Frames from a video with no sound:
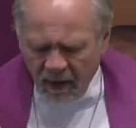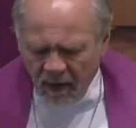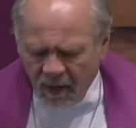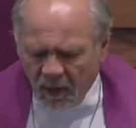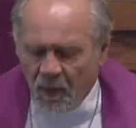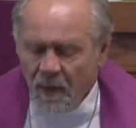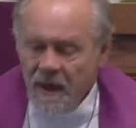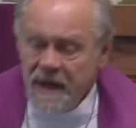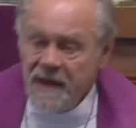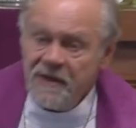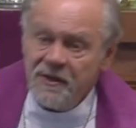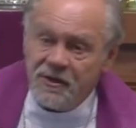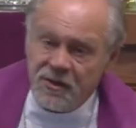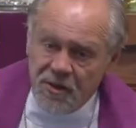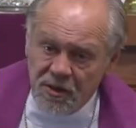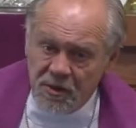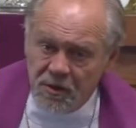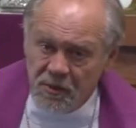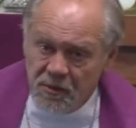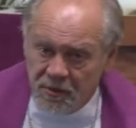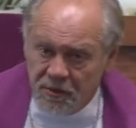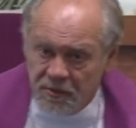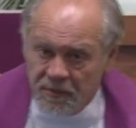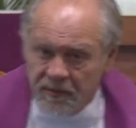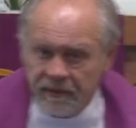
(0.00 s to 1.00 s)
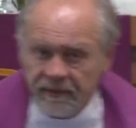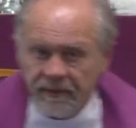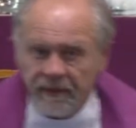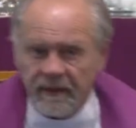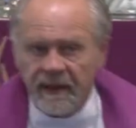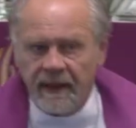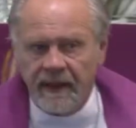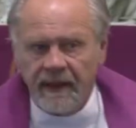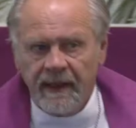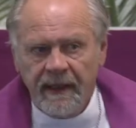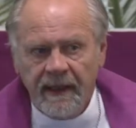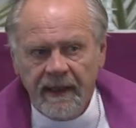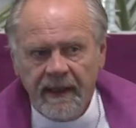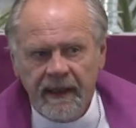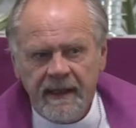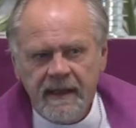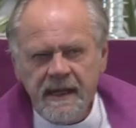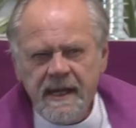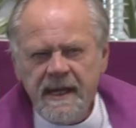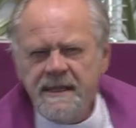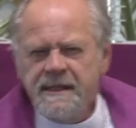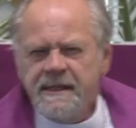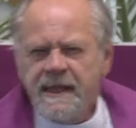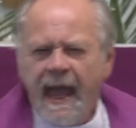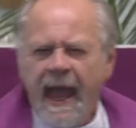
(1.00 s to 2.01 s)
We too
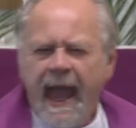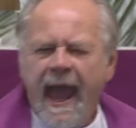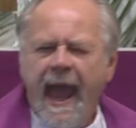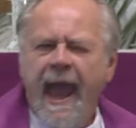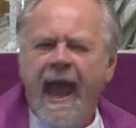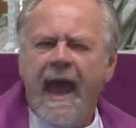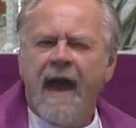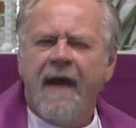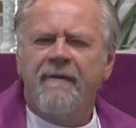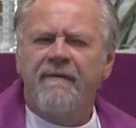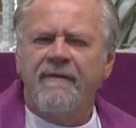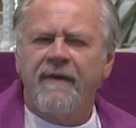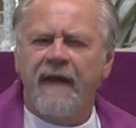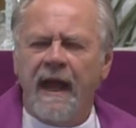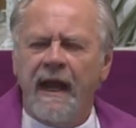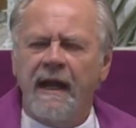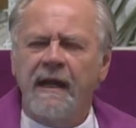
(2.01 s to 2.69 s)
need to have